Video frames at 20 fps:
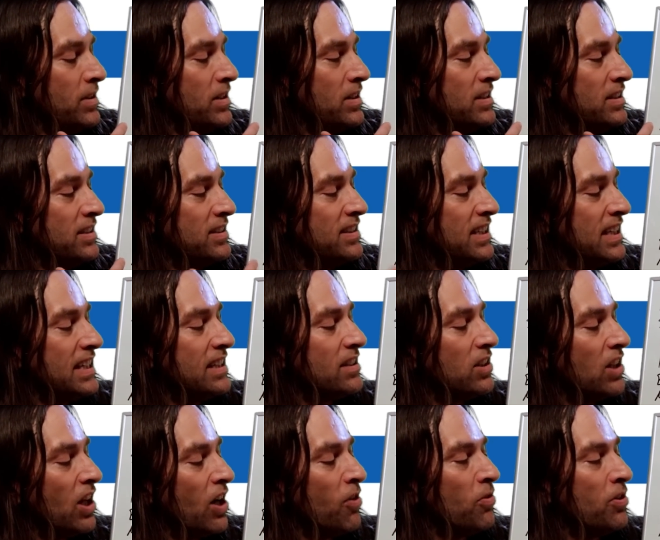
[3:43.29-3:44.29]
did
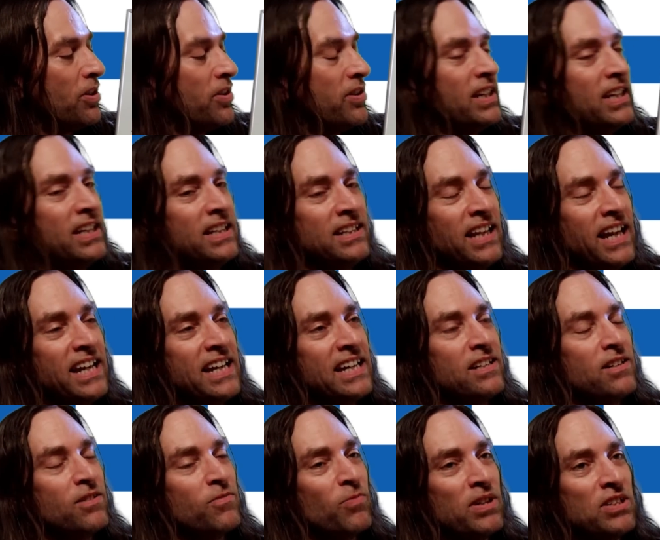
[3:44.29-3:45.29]
lower than they
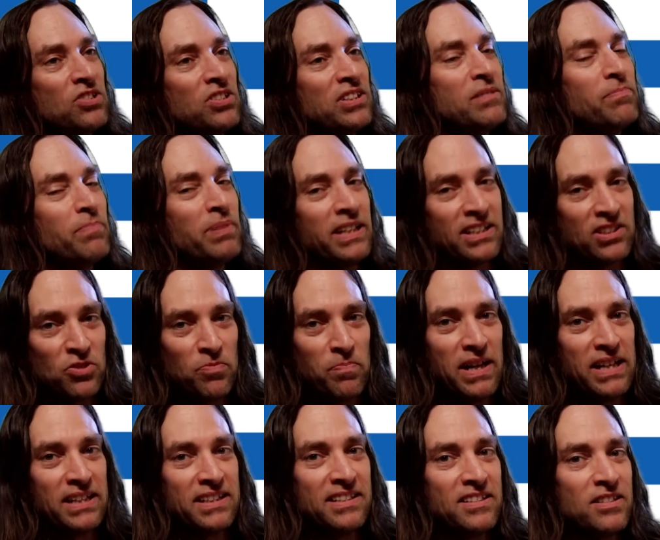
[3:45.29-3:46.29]
had originally been
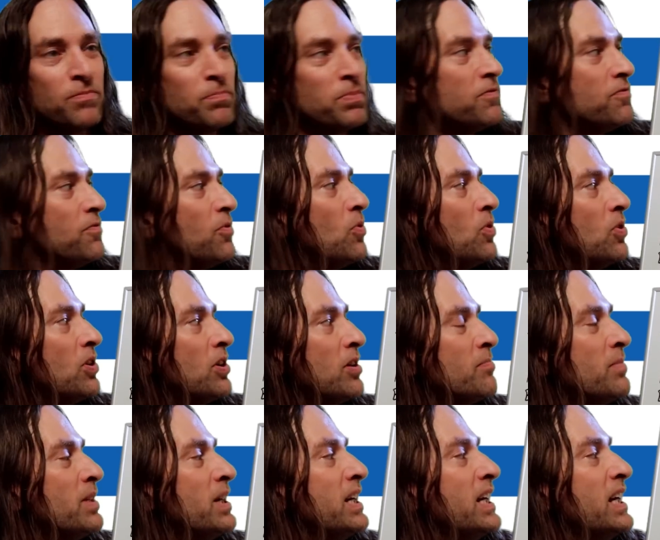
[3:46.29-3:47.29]
expected to
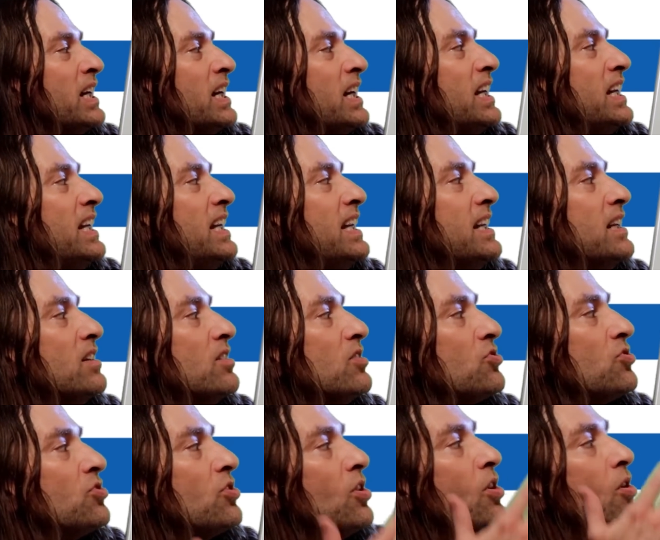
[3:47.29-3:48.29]
perform
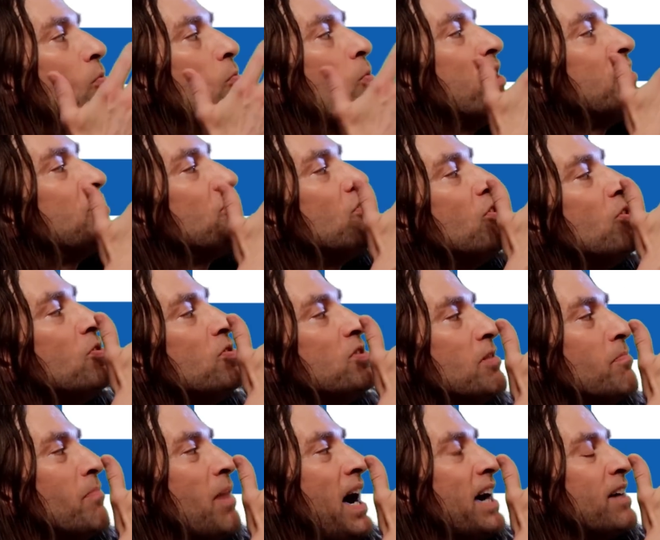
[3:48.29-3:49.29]
is once New
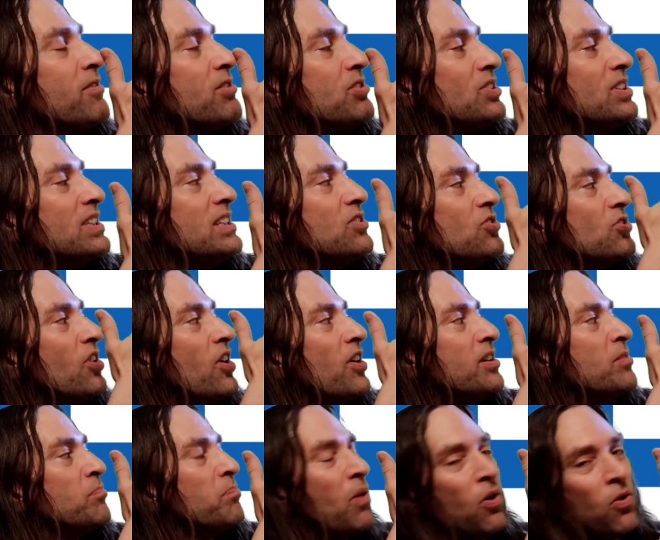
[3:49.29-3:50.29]
Democracy
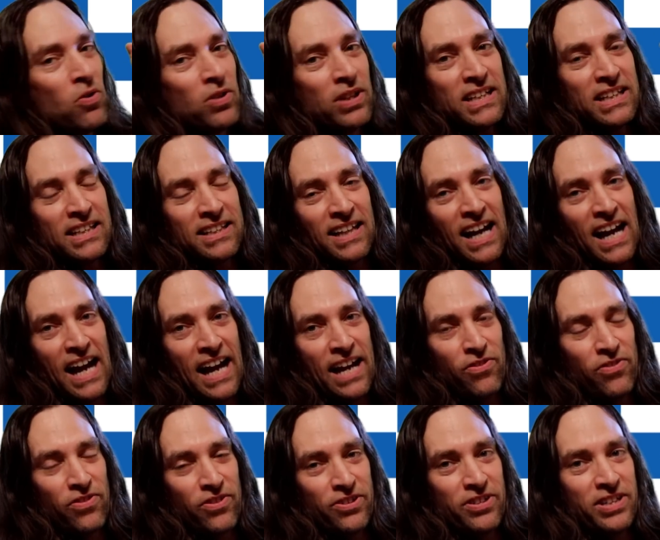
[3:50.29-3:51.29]
started polling in the high
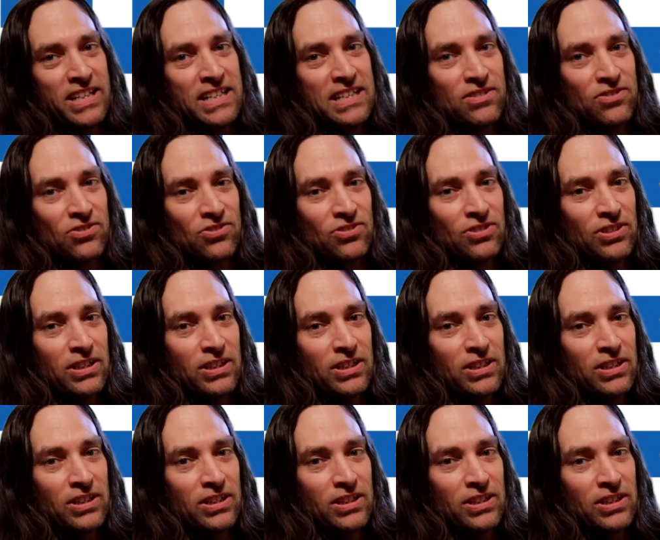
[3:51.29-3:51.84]
30s,